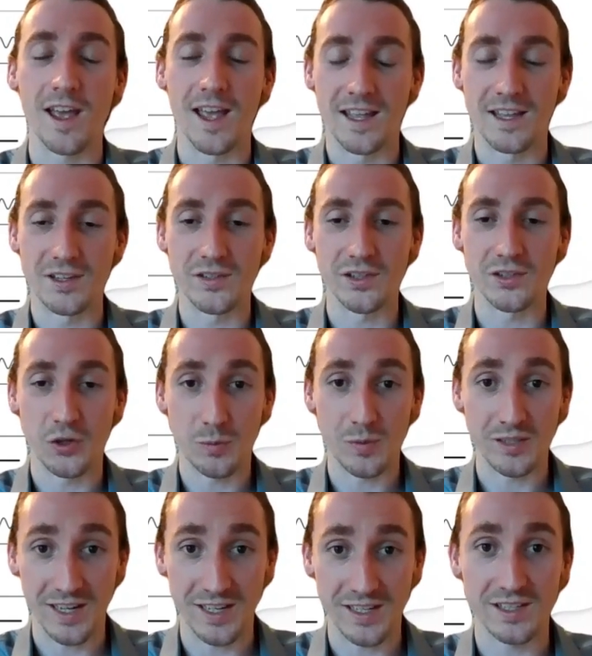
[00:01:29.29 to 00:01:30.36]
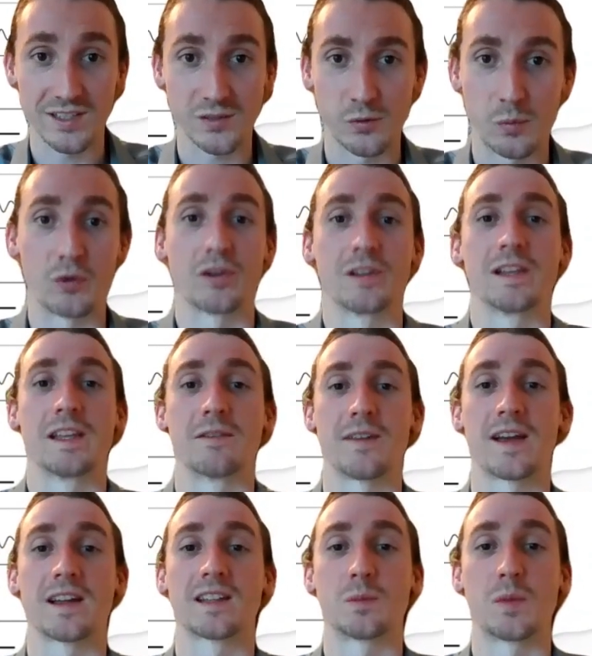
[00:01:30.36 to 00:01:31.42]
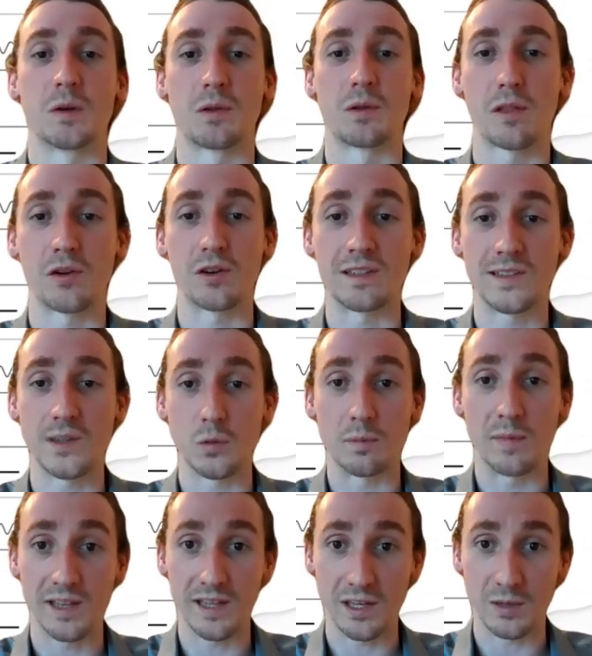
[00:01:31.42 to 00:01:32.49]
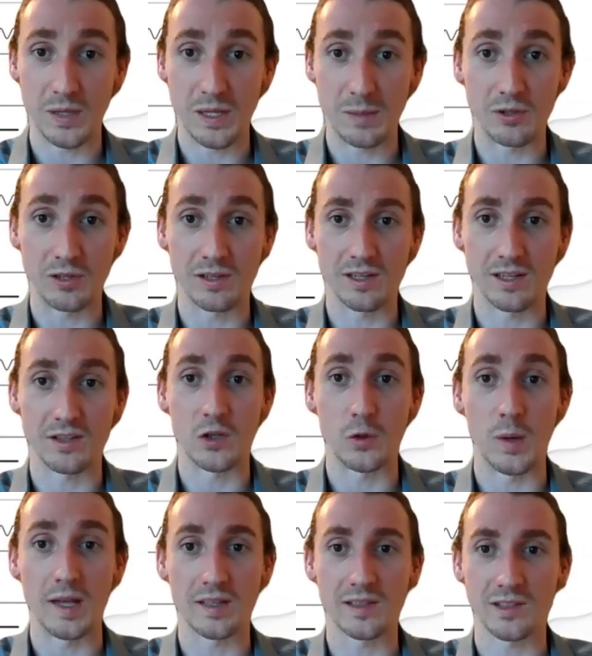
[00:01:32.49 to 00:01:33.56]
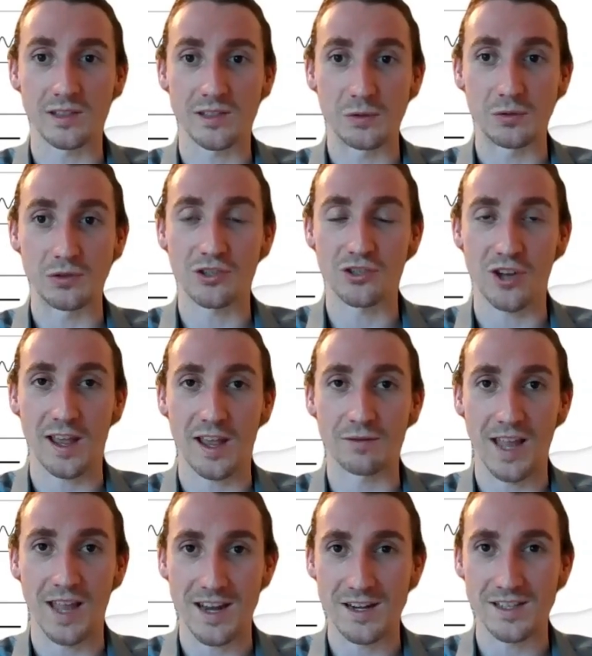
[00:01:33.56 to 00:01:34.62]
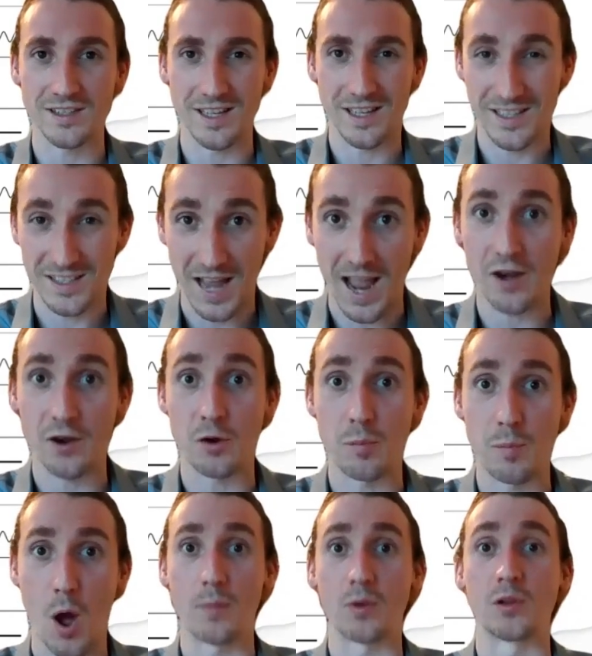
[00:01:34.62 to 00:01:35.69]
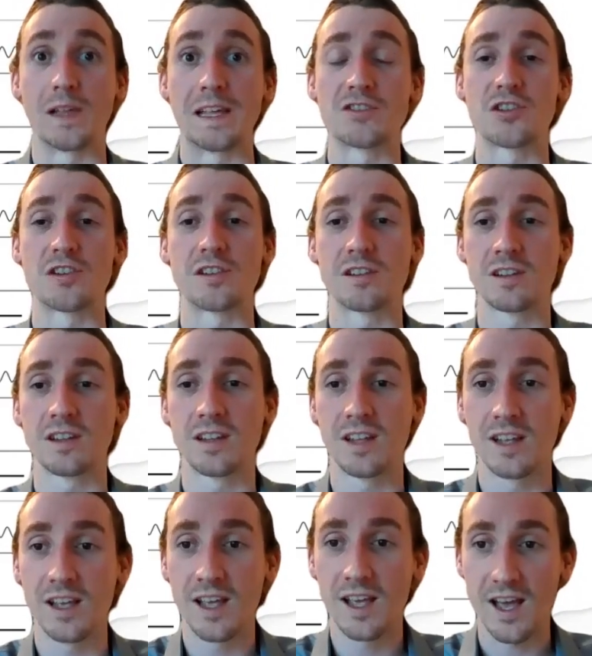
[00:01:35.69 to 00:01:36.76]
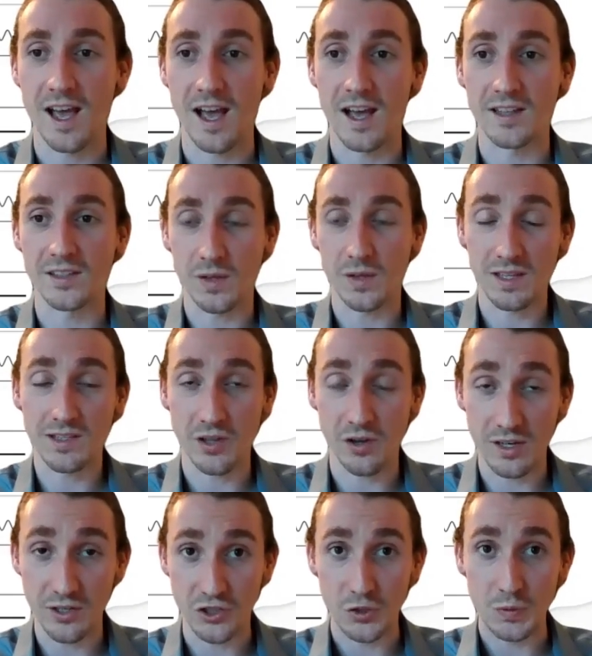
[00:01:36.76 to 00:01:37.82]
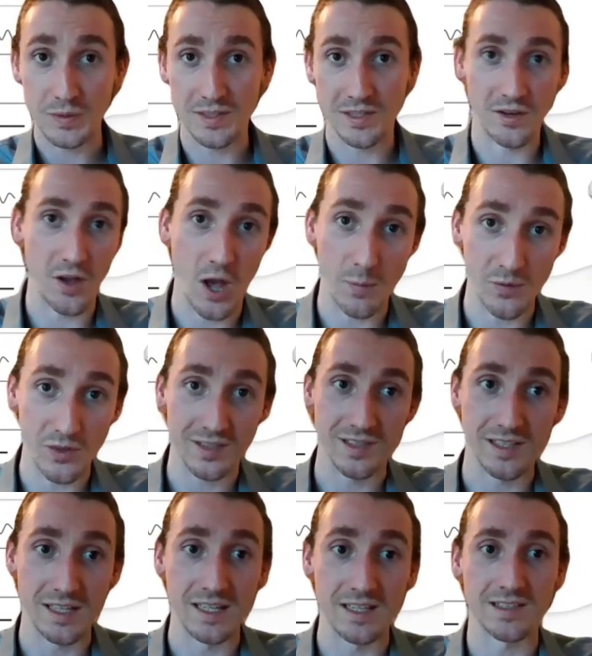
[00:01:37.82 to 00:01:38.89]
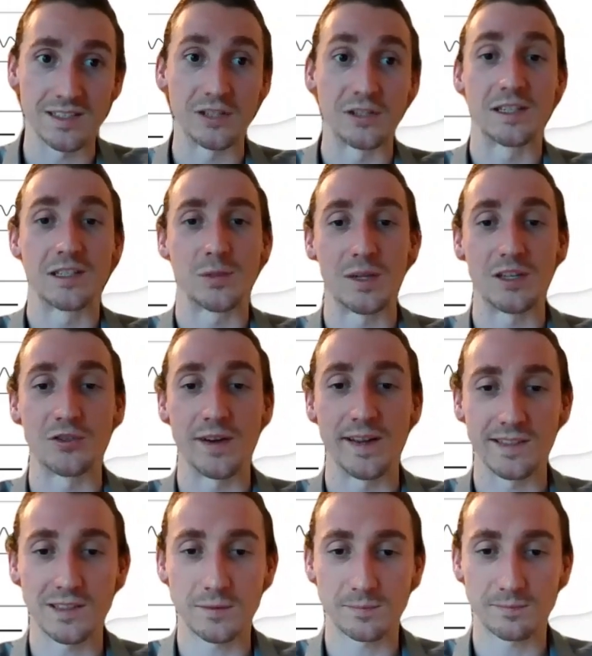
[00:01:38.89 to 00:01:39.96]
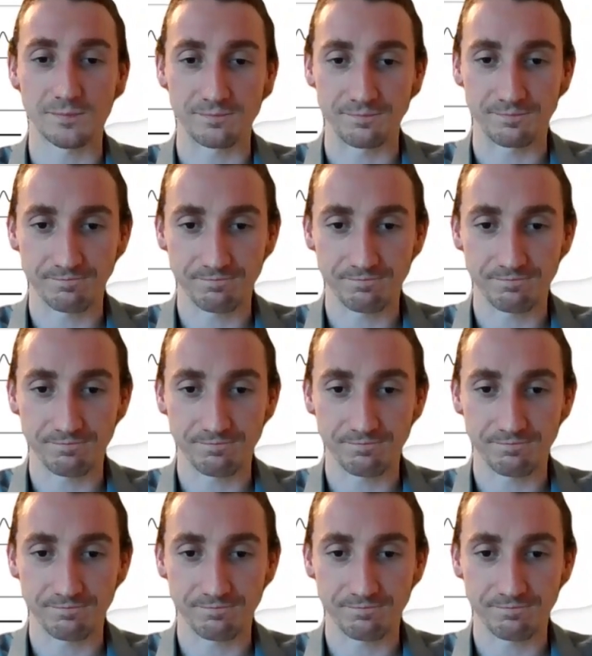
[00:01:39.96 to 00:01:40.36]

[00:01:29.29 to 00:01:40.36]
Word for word: And dermatitis reportedly affects about 32 million people in the US, so just shy of Canada's entire population. Uh, so these are issues that obviously still need to be addressed.